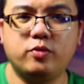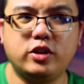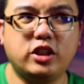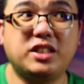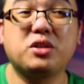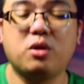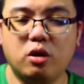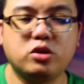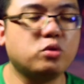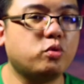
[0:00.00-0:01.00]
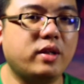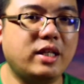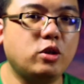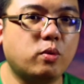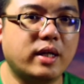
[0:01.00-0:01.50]
which is close to 20
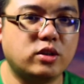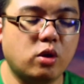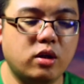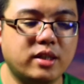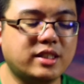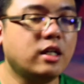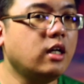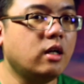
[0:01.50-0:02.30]
US dollars.